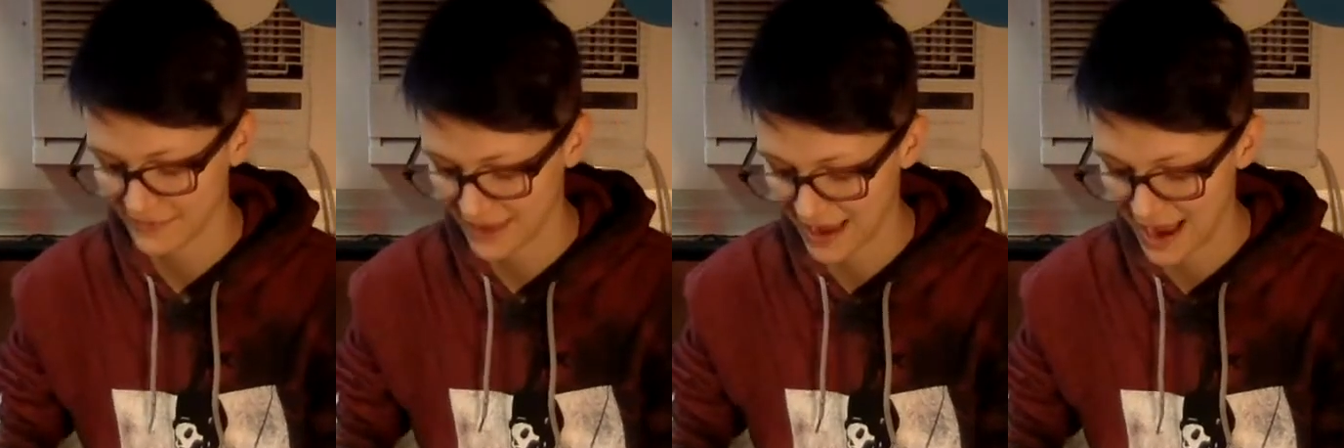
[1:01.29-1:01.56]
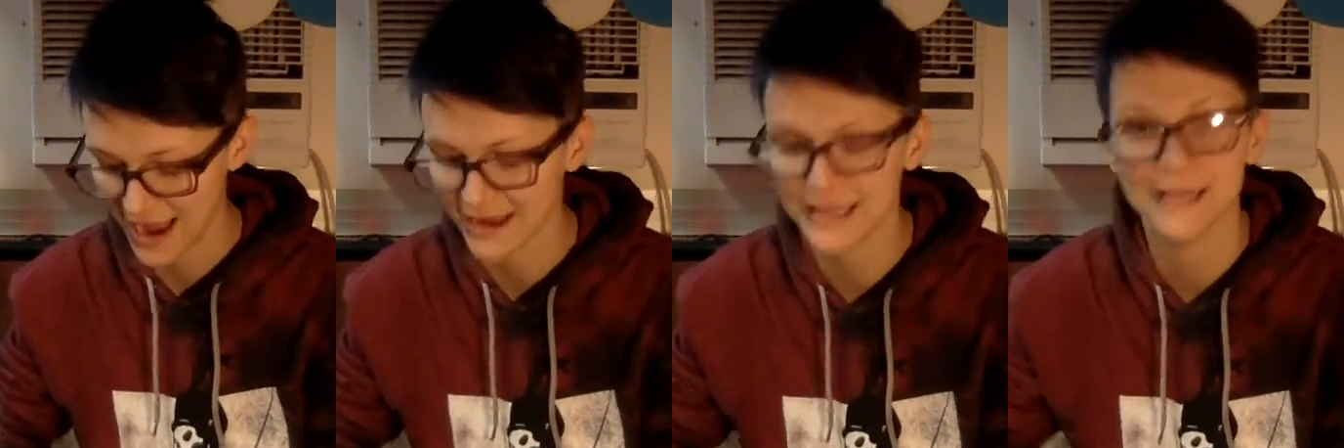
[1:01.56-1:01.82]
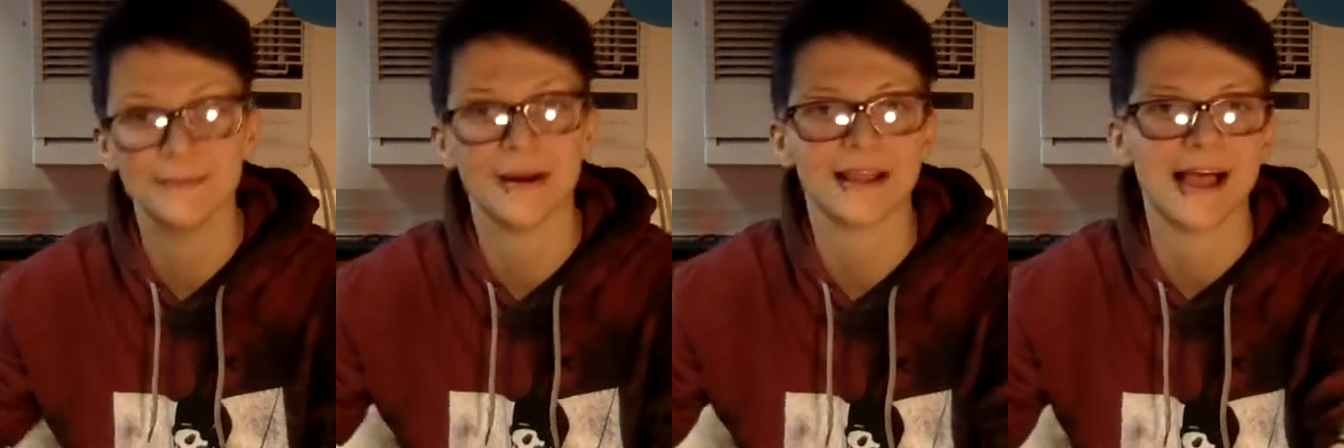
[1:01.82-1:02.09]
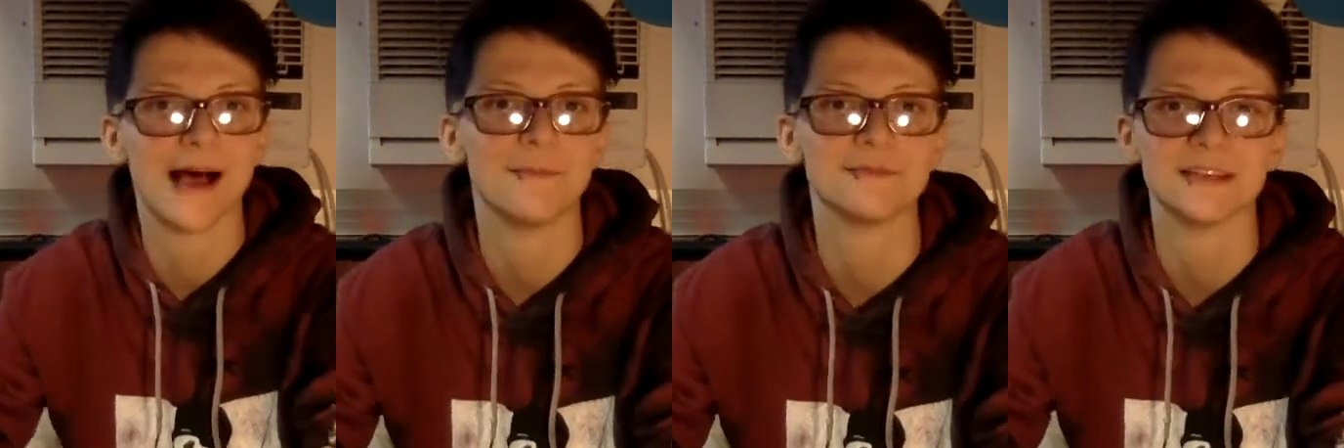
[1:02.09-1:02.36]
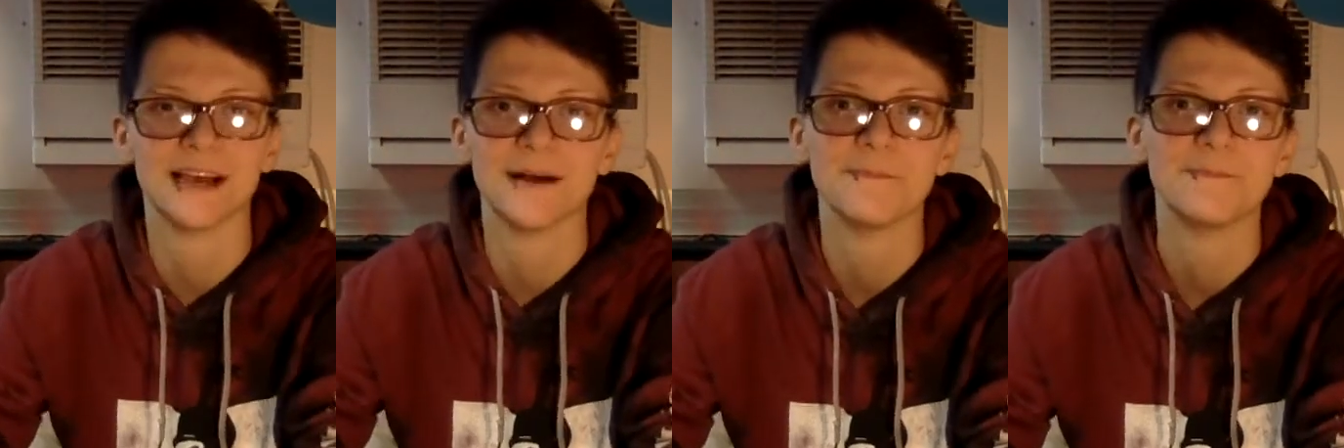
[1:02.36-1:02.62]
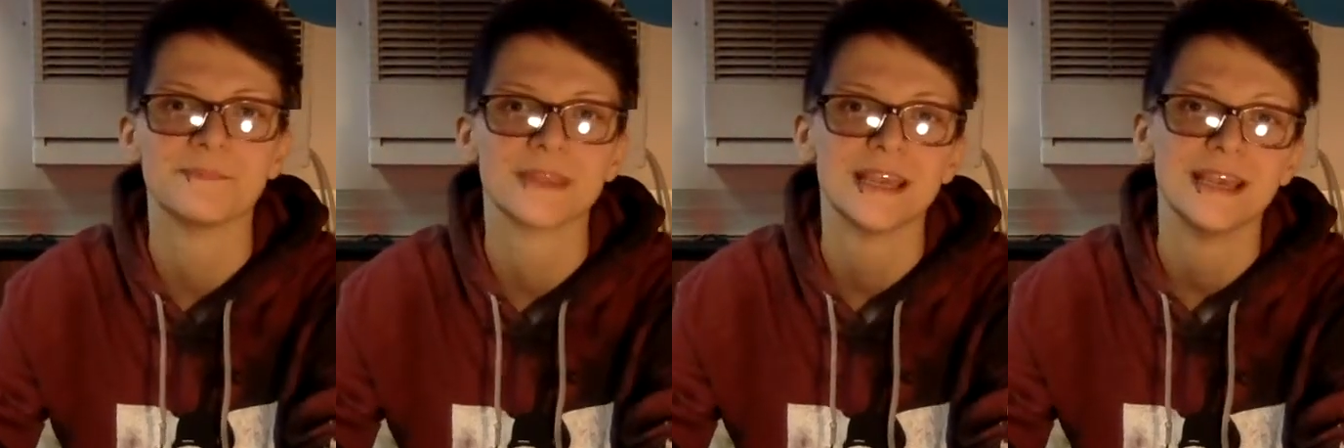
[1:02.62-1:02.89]
I keep my laptop.
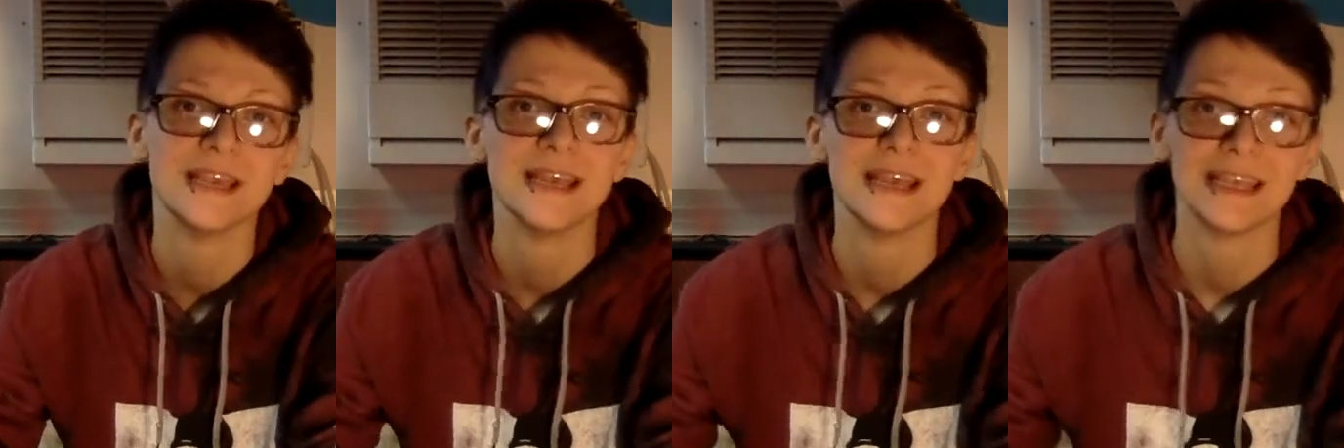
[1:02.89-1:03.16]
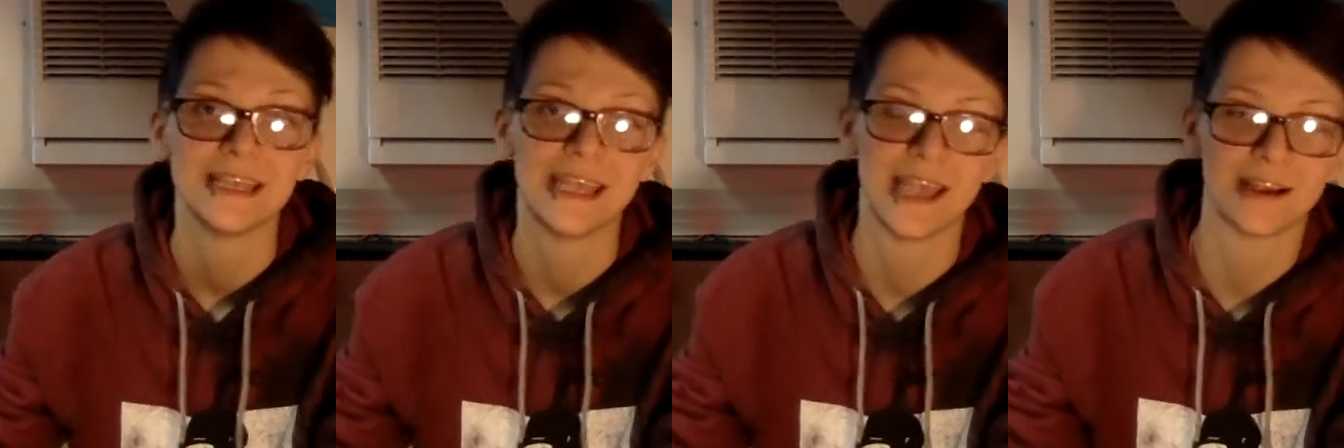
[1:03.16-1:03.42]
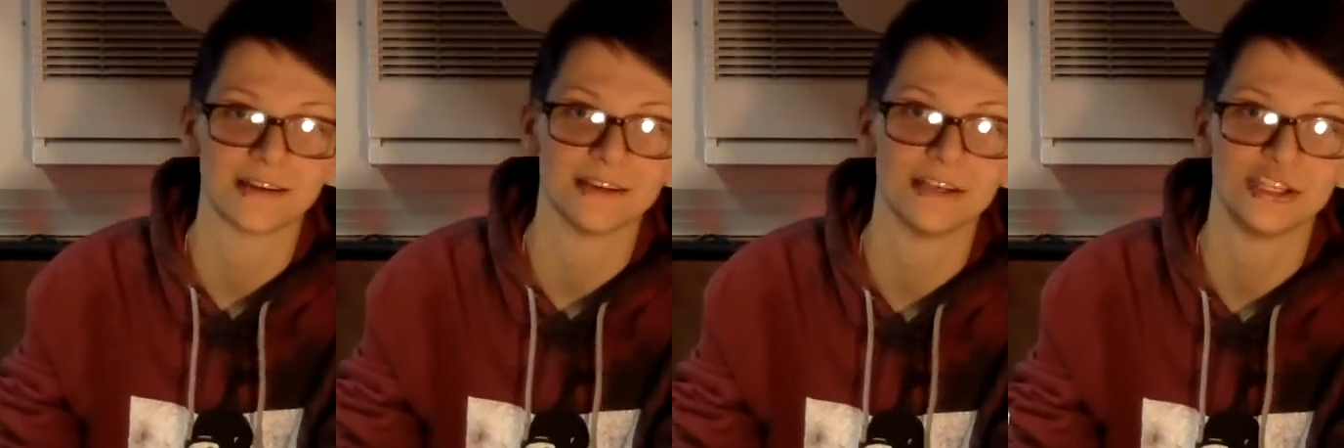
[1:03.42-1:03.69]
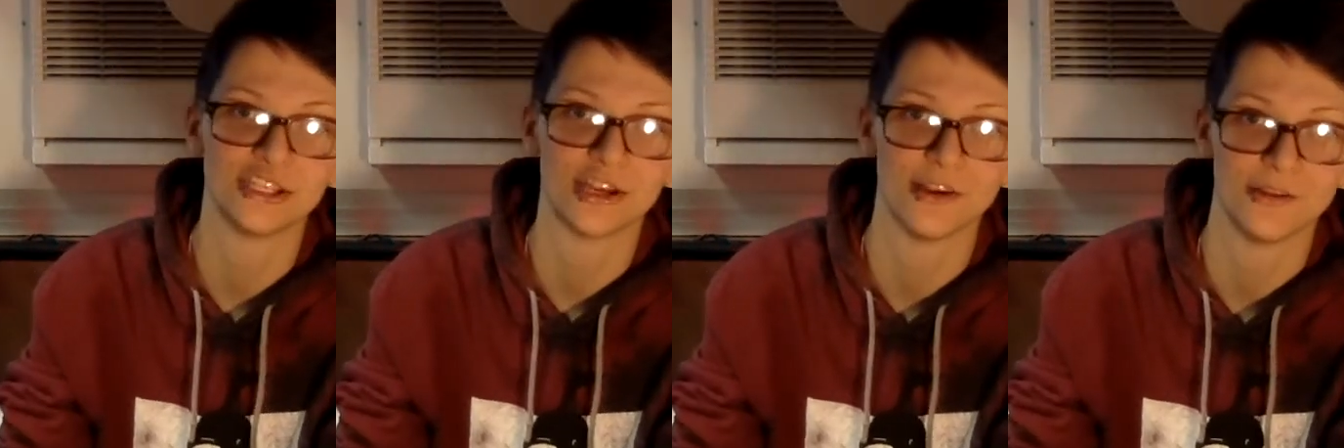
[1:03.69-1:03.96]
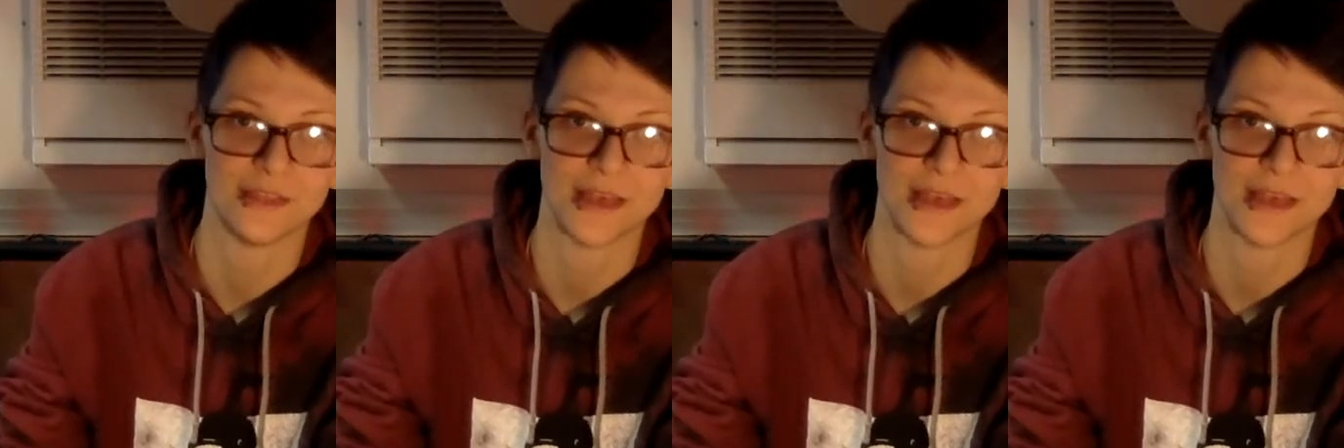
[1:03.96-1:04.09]
Can't really show you